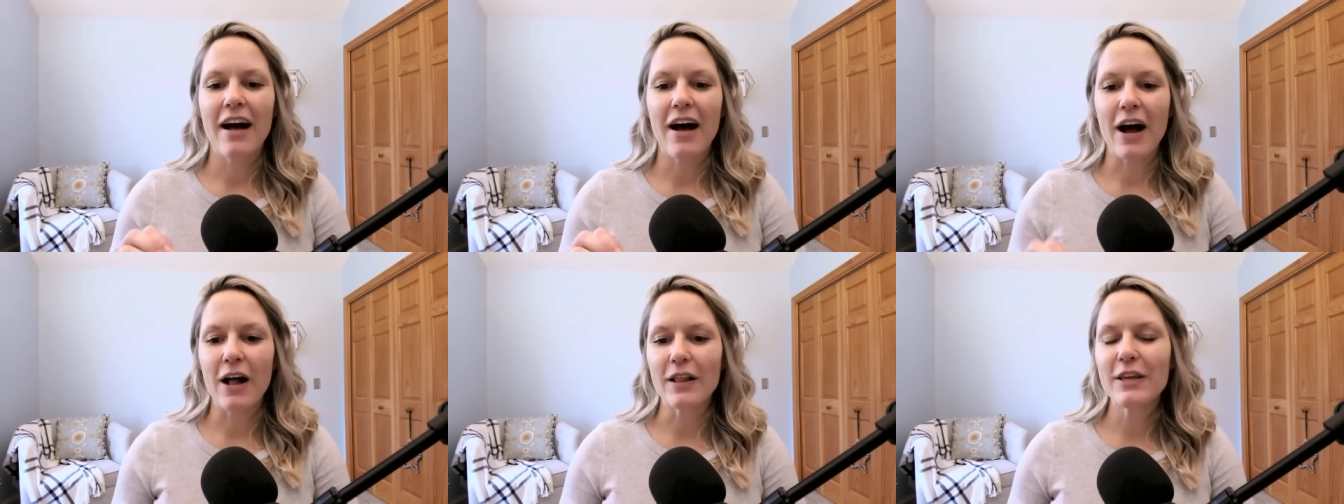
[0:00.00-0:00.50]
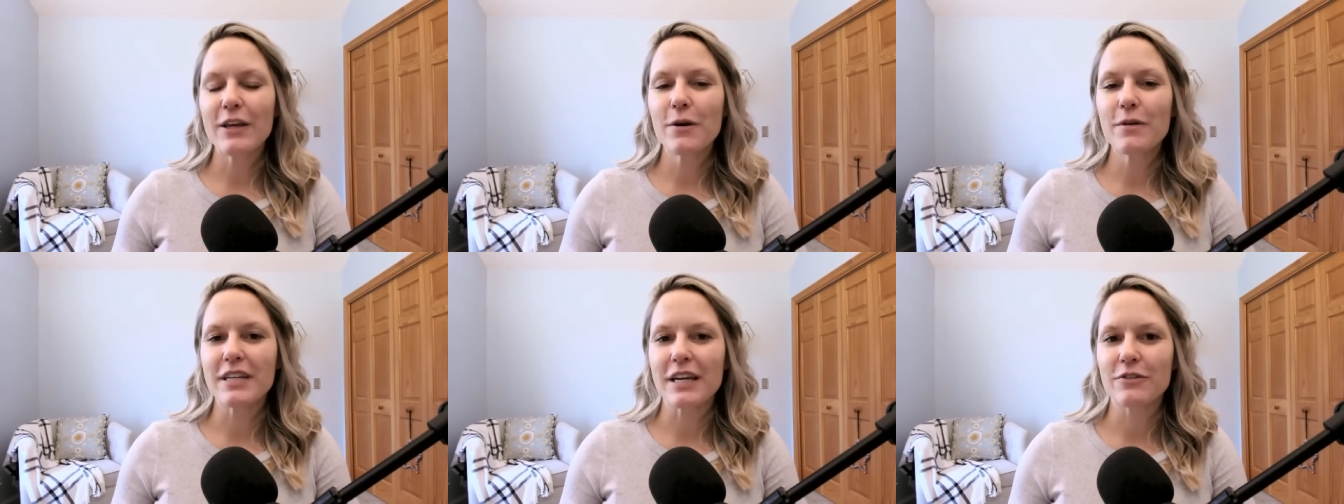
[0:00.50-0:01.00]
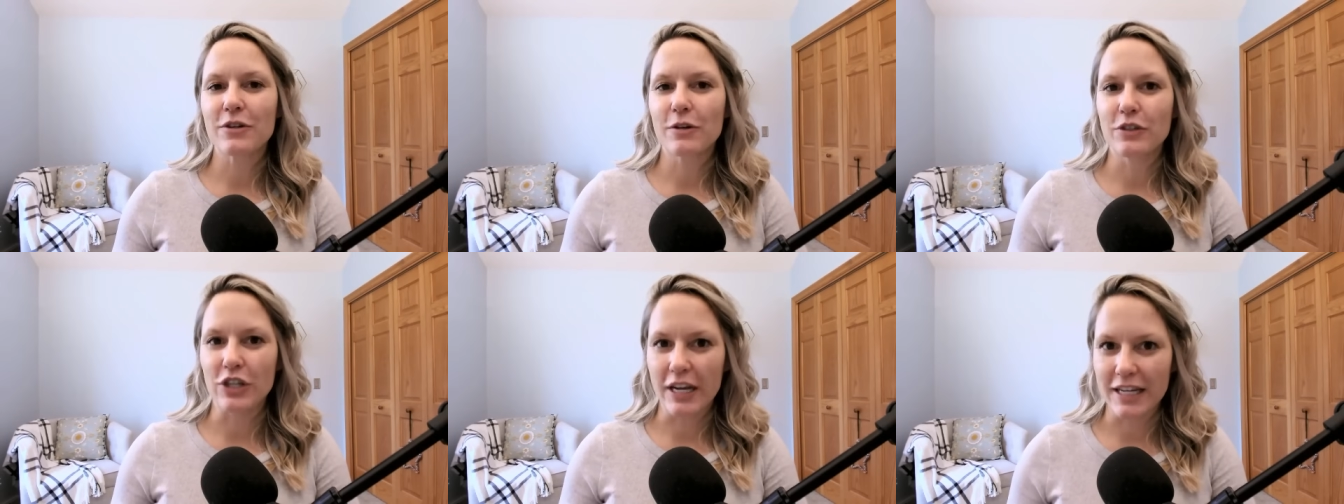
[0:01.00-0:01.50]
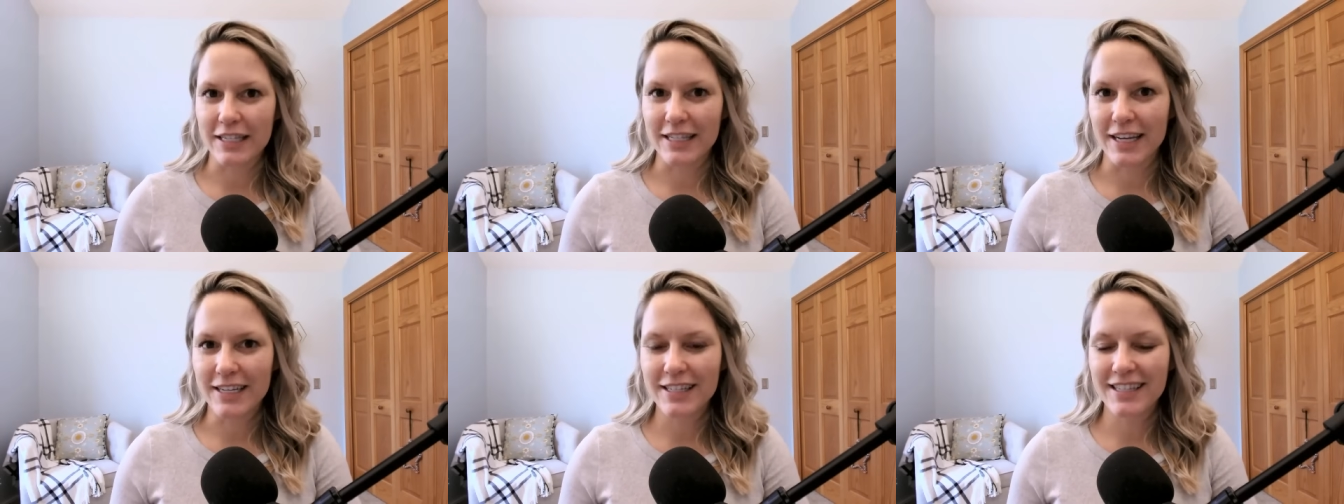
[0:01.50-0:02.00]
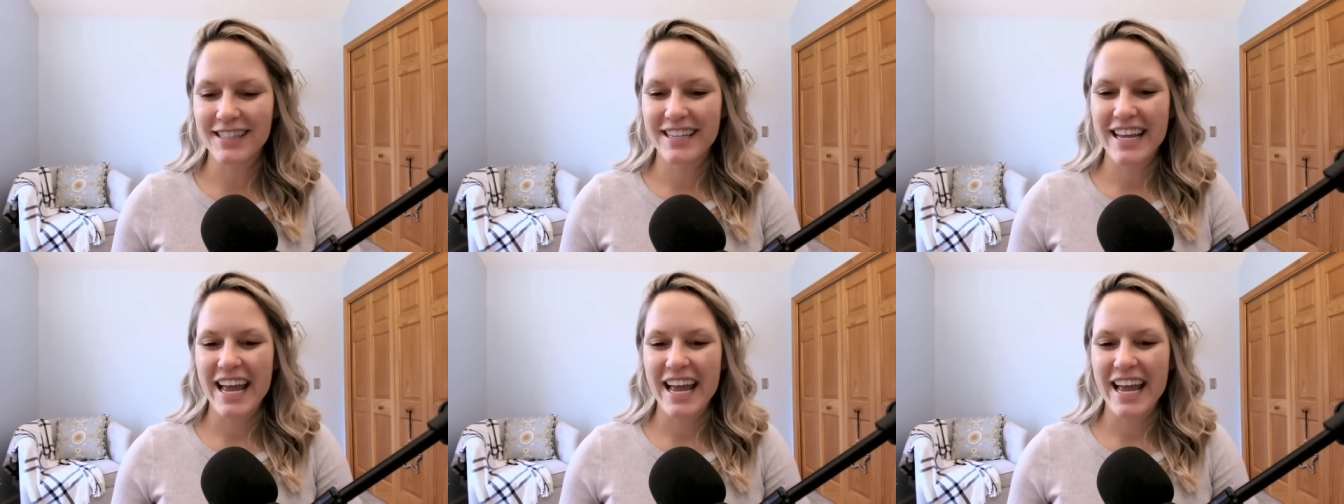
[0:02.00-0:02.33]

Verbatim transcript: oligodendrogenesis.